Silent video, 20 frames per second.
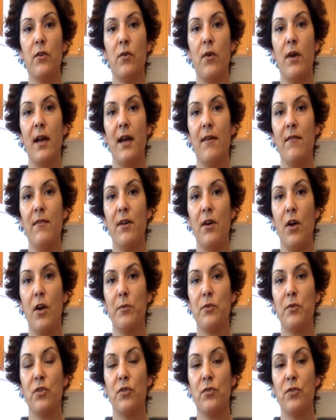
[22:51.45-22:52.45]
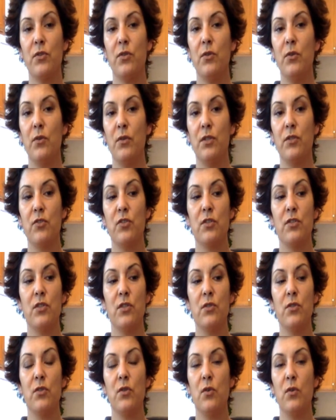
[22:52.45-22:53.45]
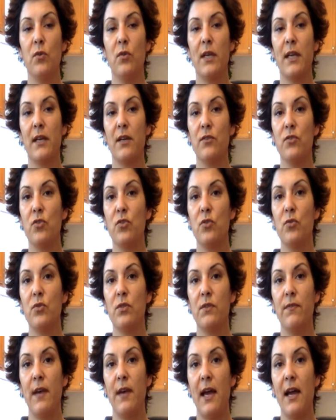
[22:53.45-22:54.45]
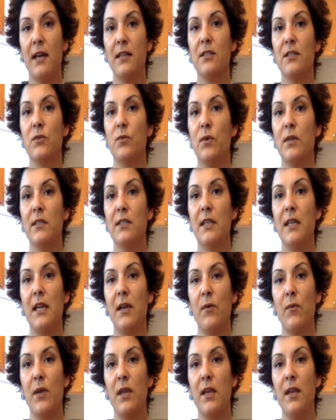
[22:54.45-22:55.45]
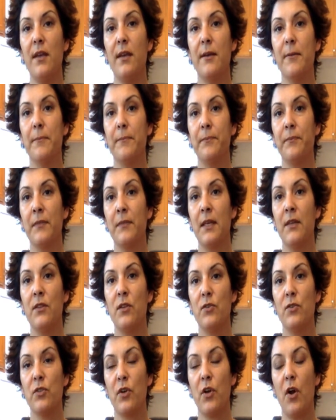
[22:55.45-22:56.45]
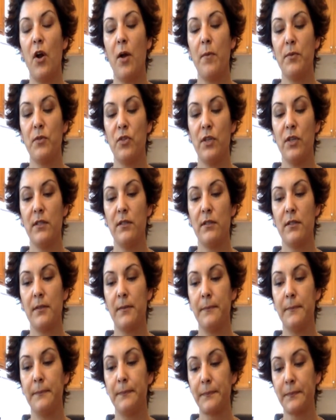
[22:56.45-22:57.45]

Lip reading: You'll have the option too, just to do like a juice fast one day a week. Those are options.